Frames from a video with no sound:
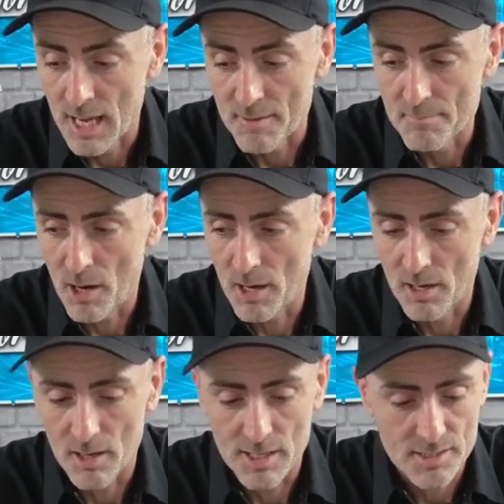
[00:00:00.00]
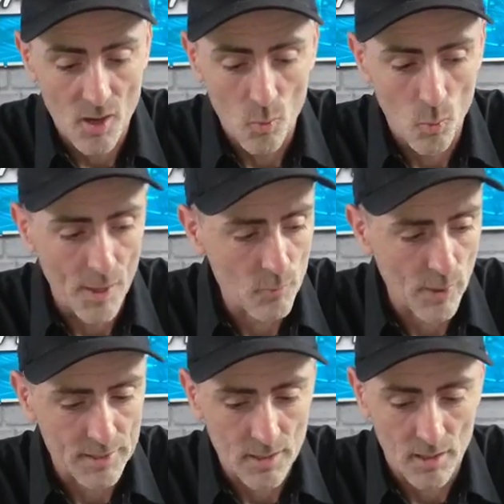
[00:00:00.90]
In my eyes,
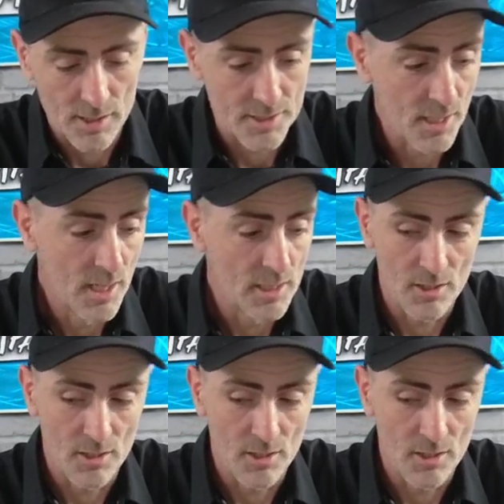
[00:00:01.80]
win-win, guys.